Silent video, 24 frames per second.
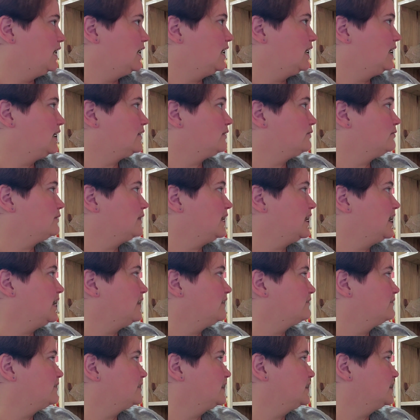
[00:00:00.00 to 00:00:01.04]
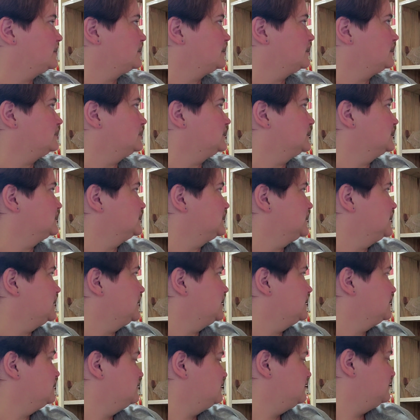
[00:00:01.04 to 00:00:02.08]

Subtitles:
I don't have anything like that.